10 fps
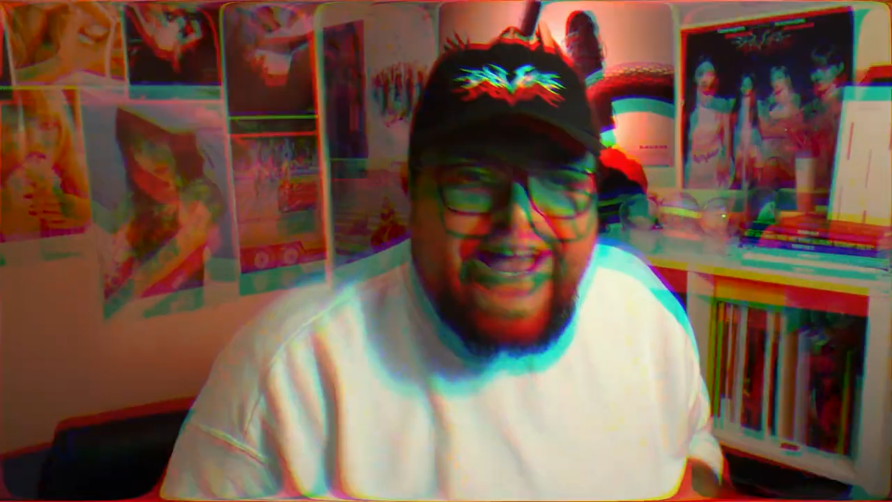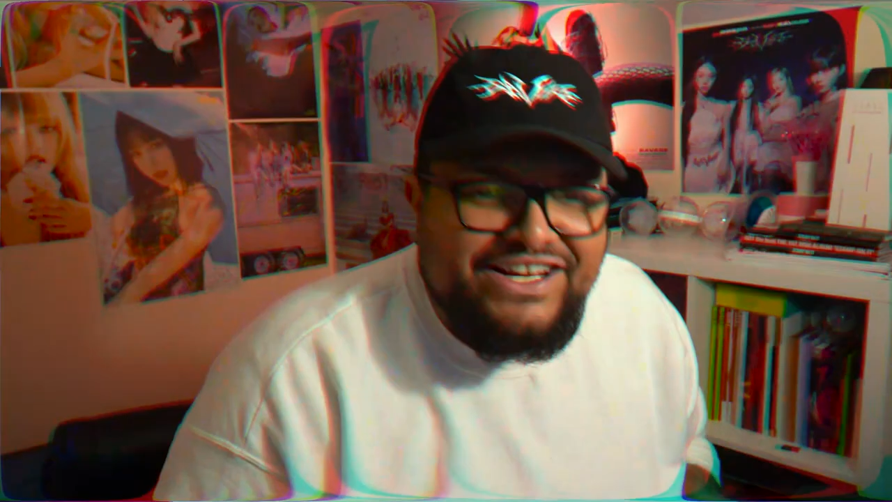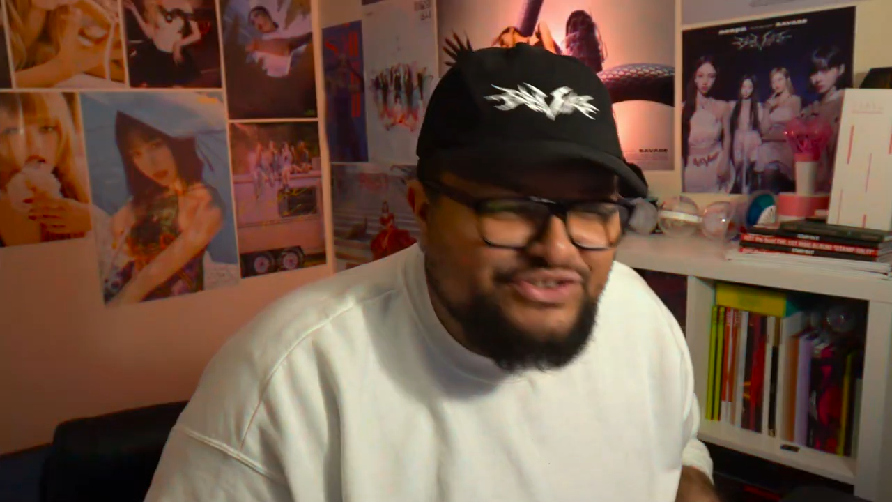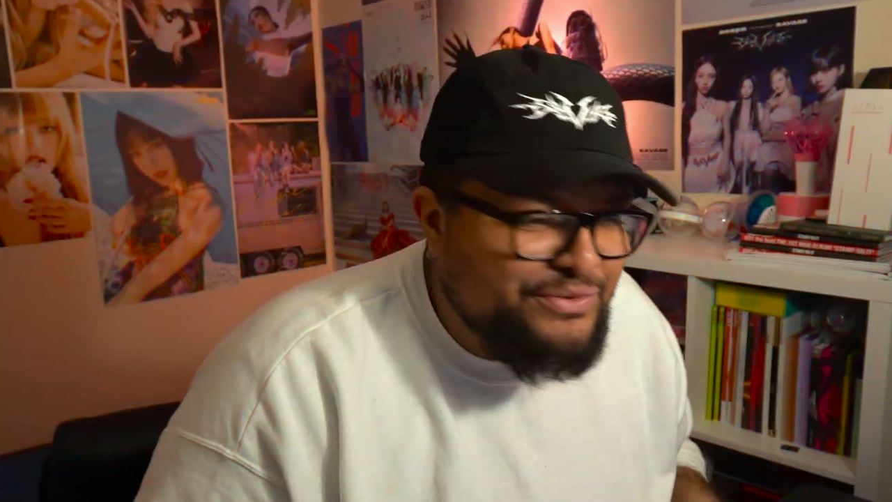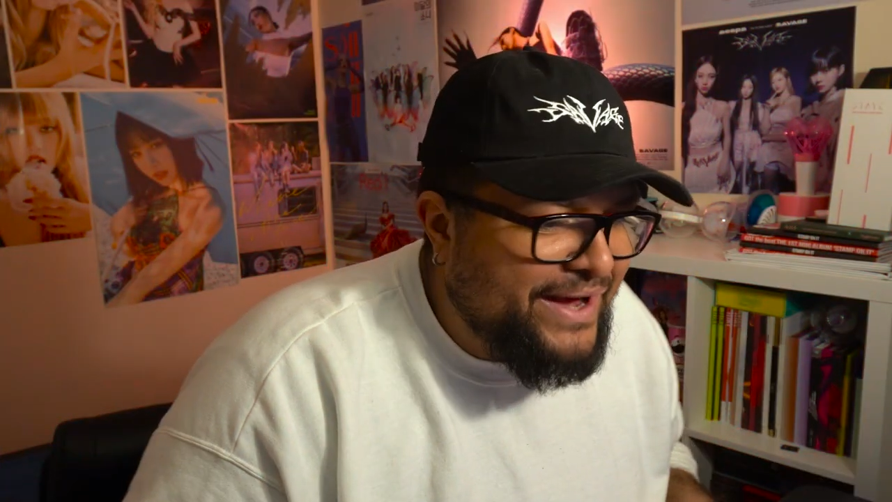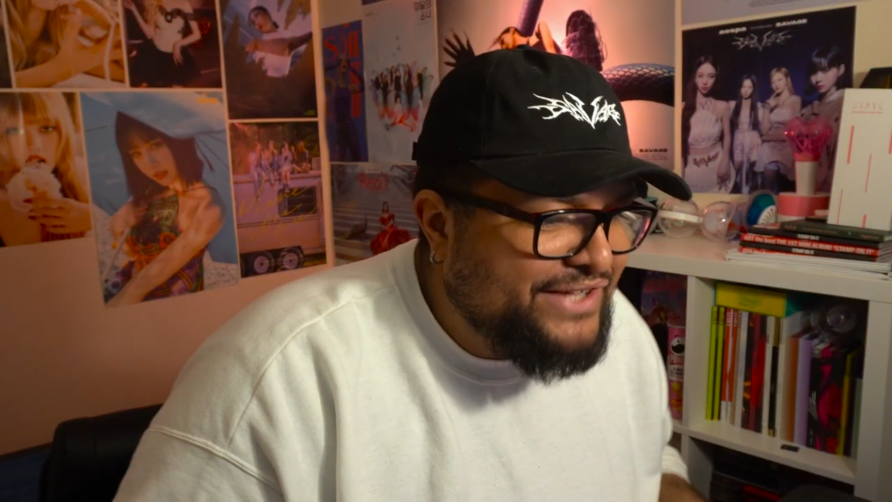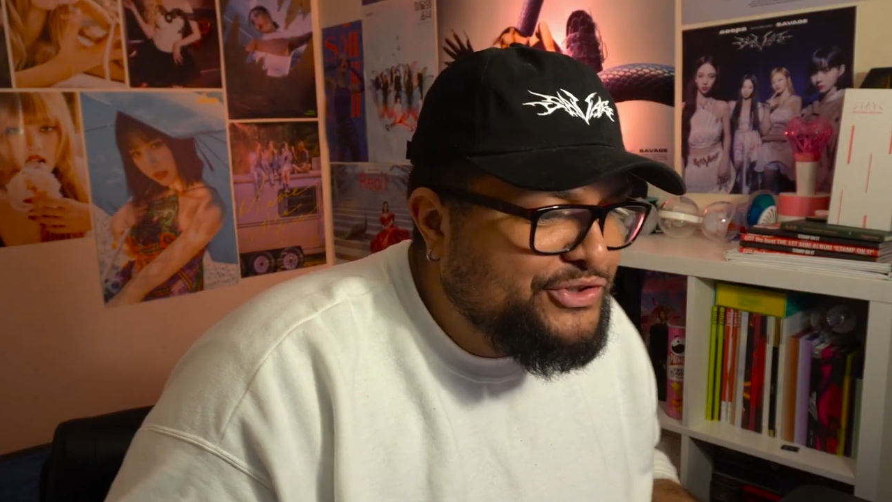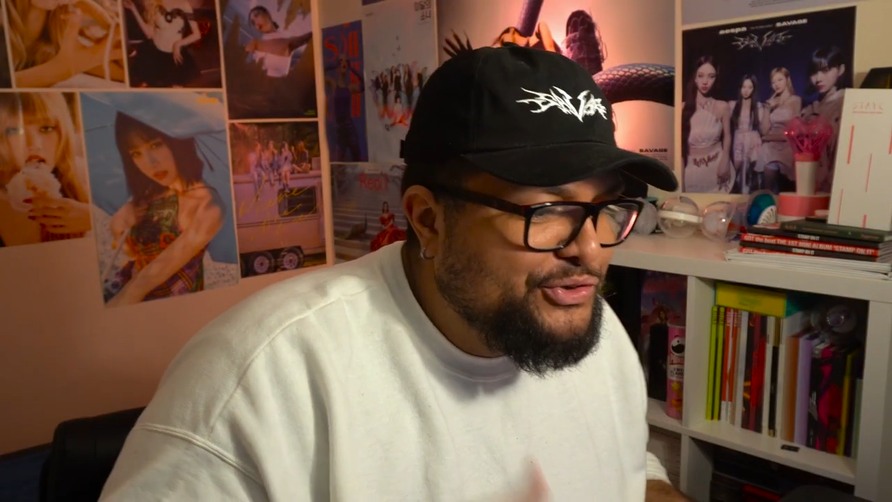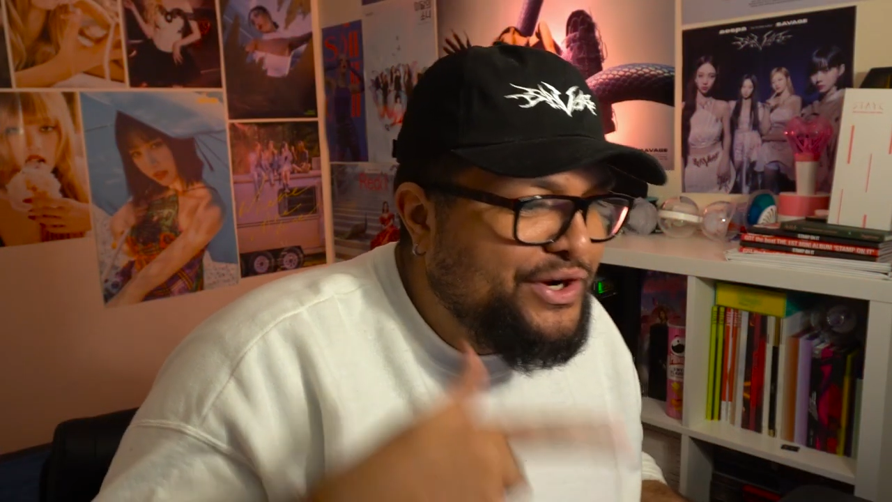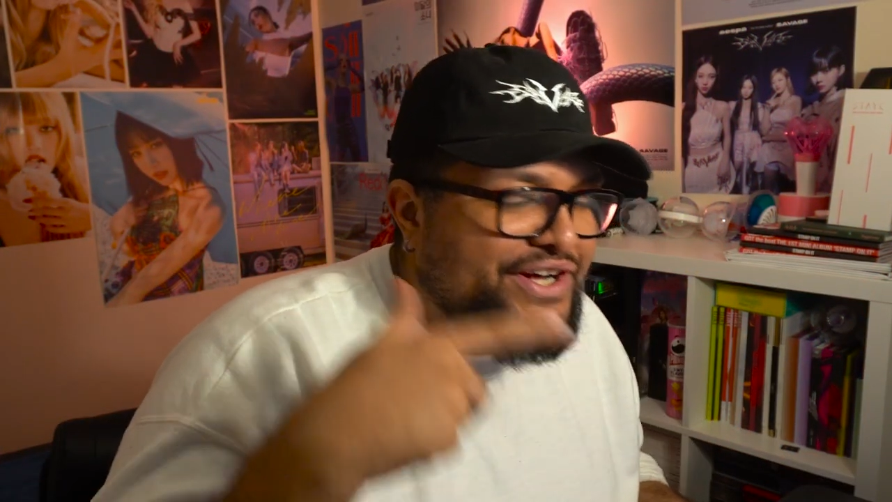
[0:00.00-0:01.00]
Alright, so we're about
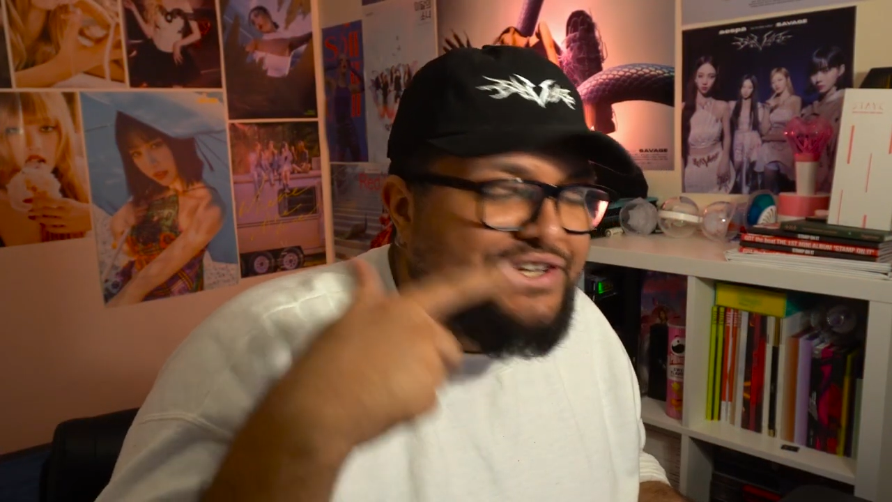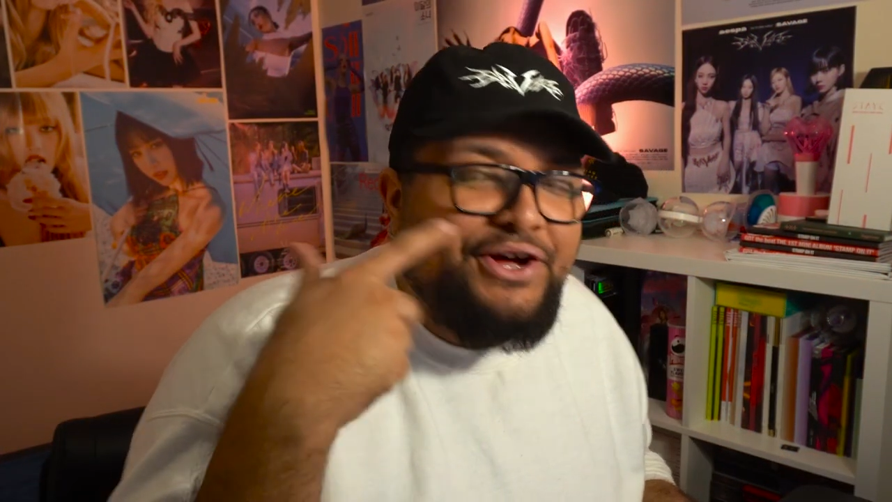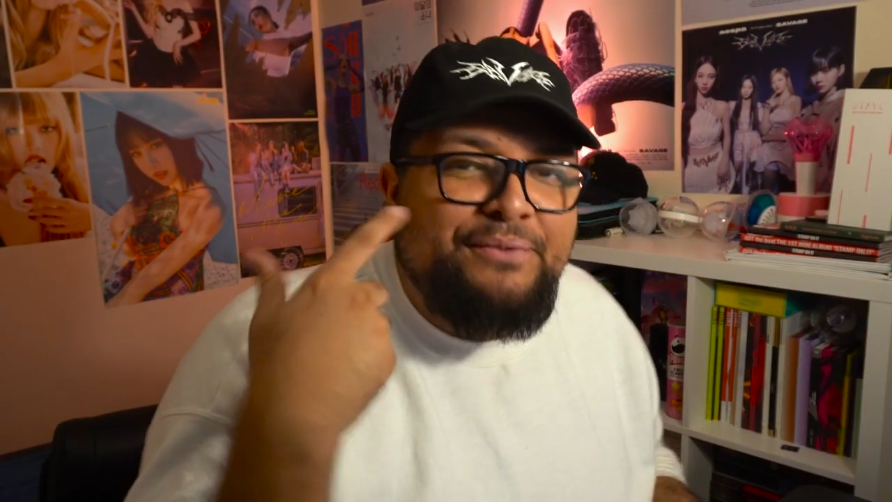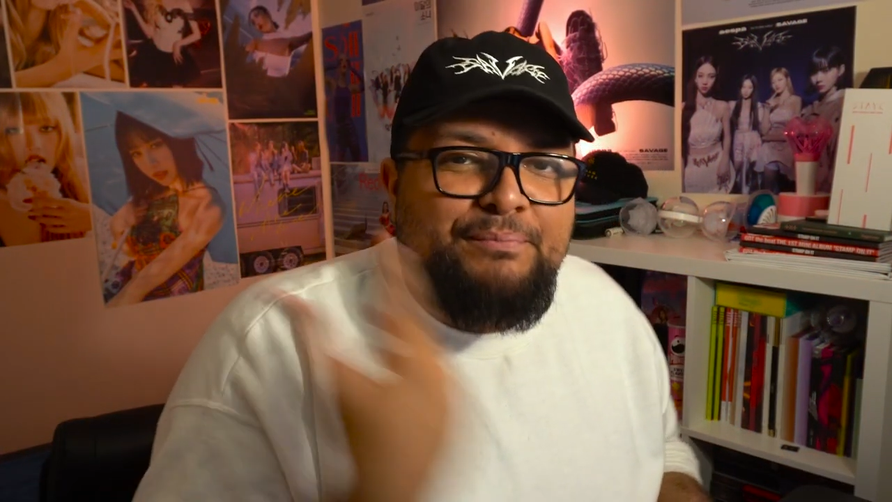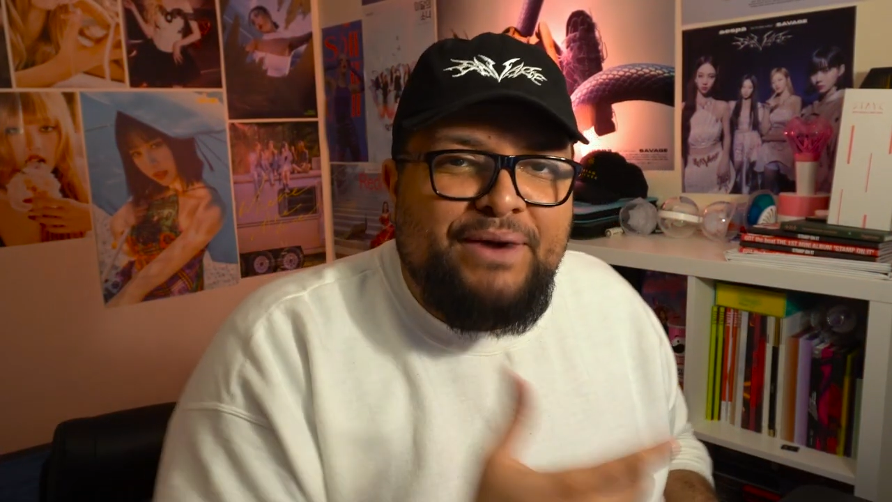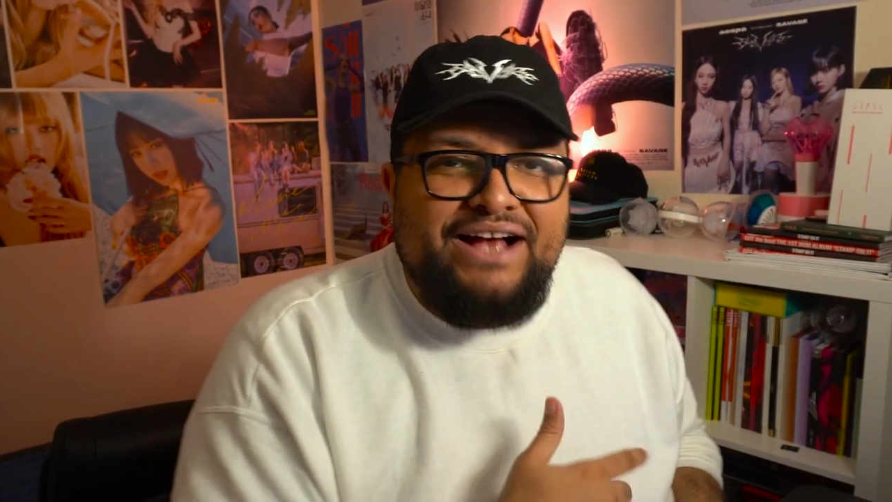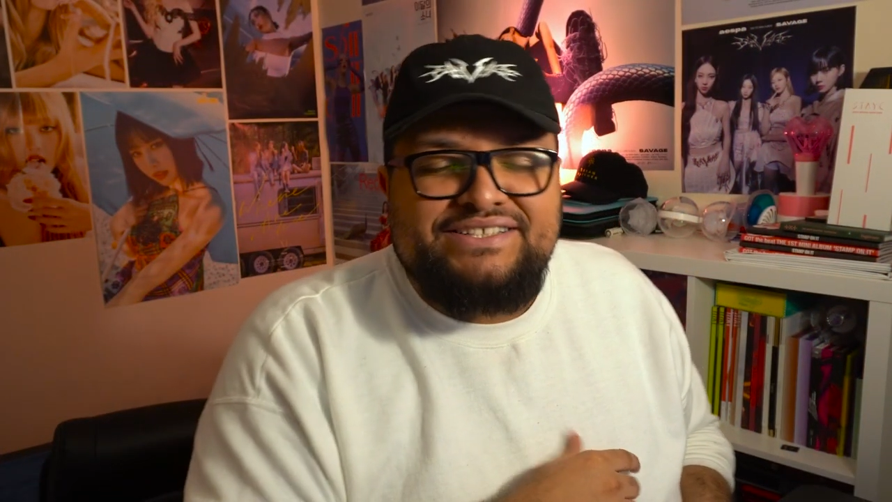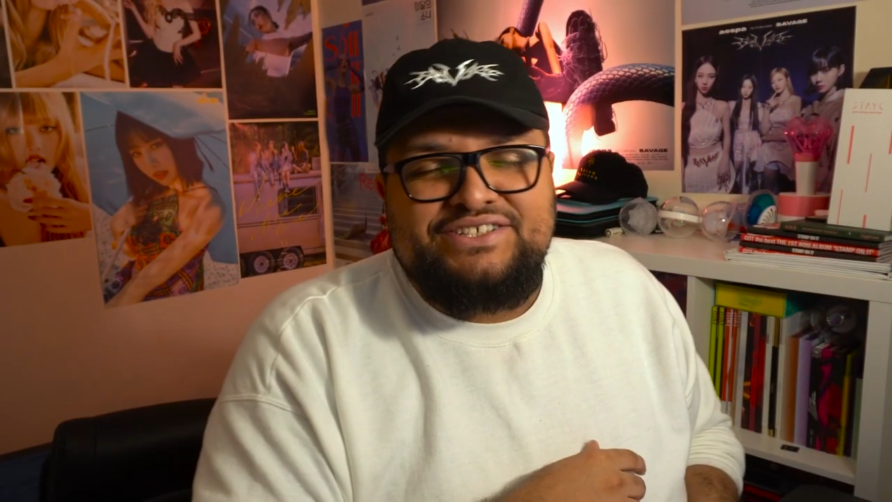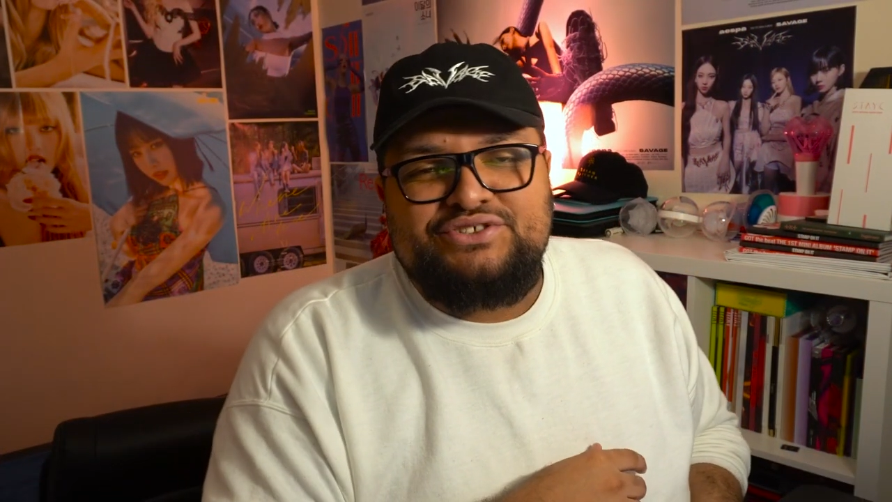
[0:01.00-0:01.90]
to do an unboxing.